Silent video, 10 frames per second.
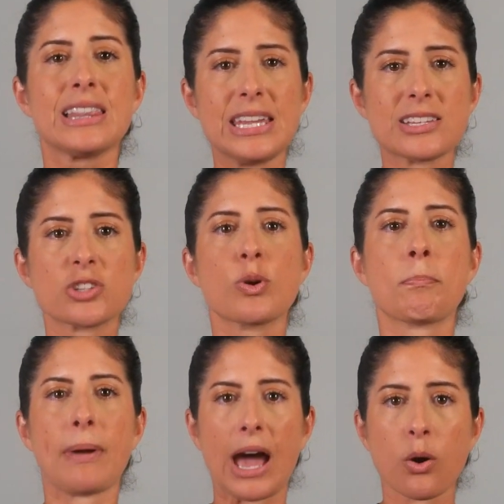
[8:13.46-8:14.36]
leads to a
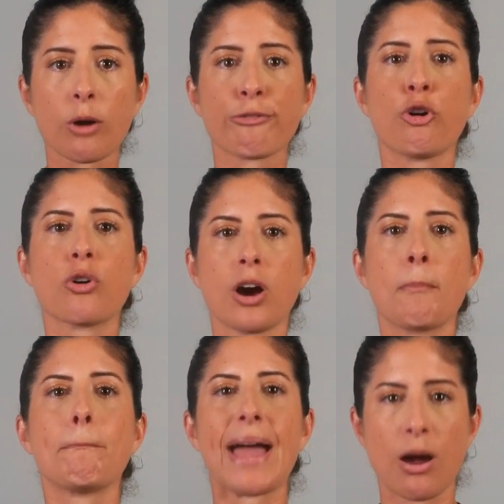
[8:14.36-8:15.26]
powerful
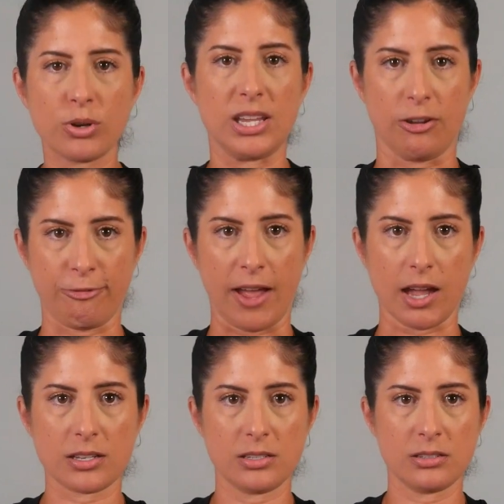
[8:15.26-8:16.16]
compounding
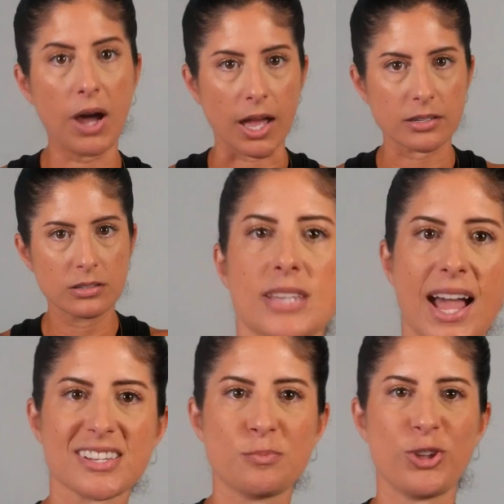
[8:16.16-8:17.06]
effect. But
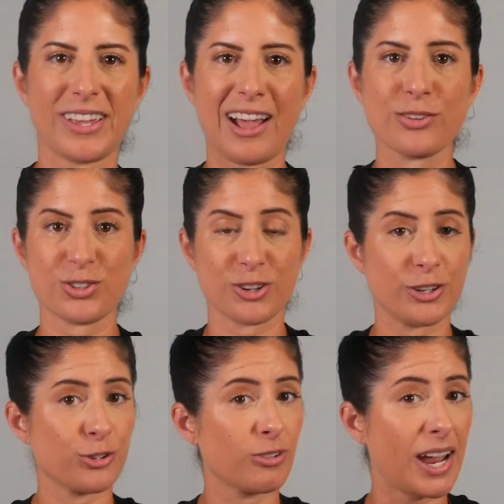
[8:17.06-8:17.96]
taxable accounts are
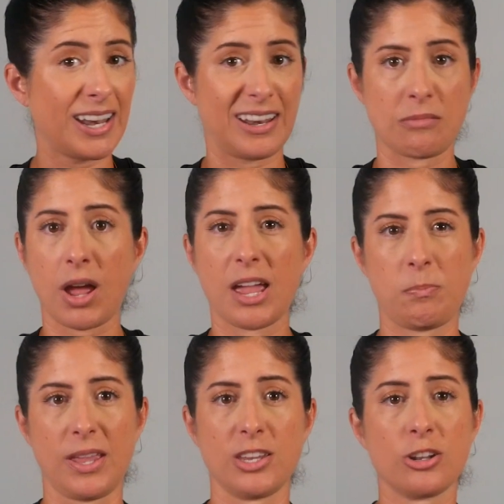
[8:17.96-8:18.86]
underrated, in my
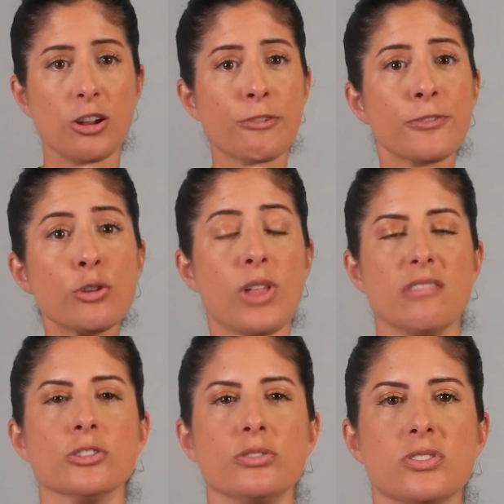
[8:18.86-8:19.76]
opinion, on a few
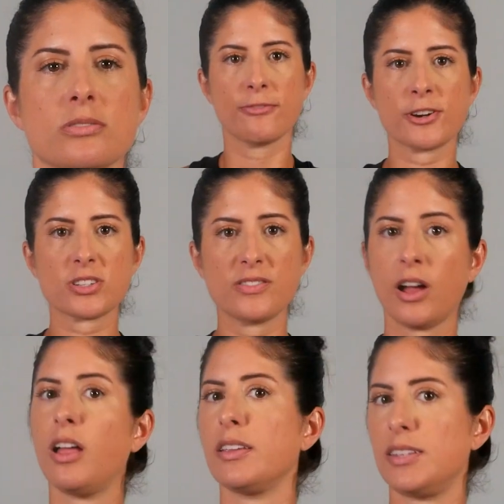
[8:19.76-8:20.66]
levels. First of
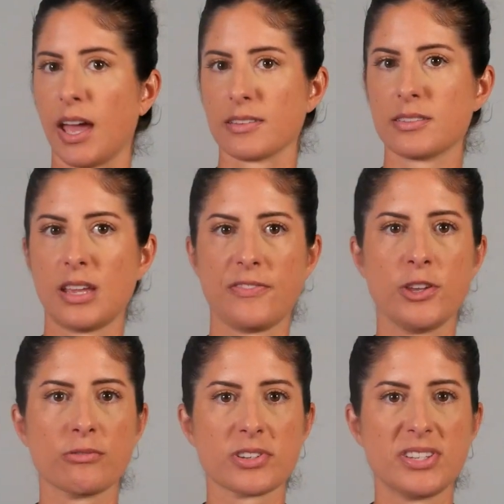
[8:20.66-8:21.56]
all, yes, if
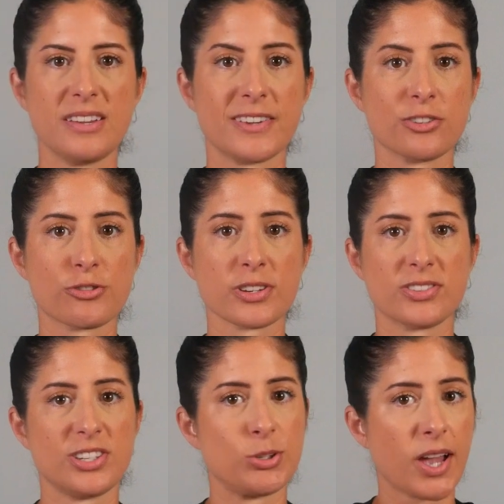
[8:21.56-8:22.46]
you receive
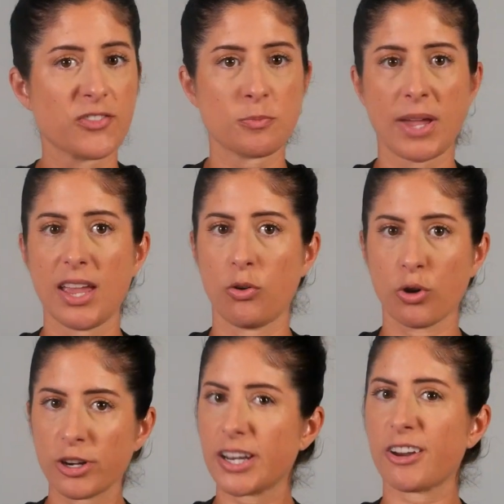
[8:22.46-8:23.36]
interest, you have to pay
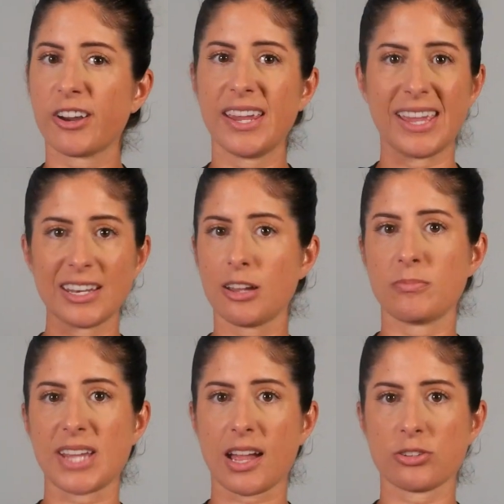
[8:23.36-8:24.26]
ordinary income
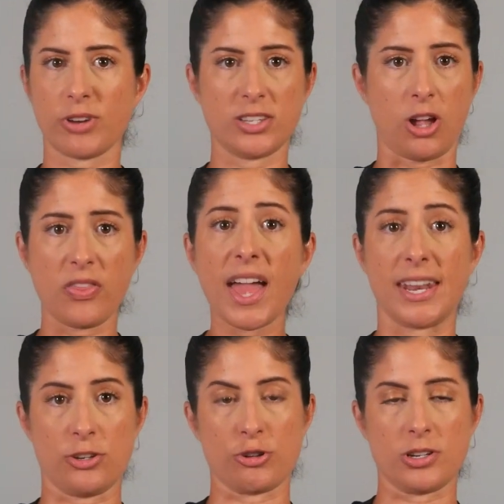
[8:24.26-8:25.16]
tax rates on that
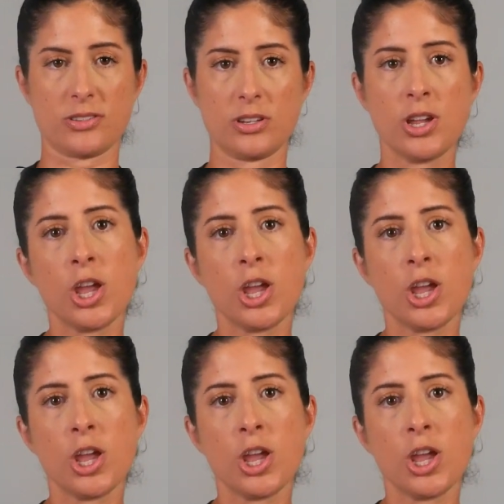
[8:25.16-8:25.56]
interest,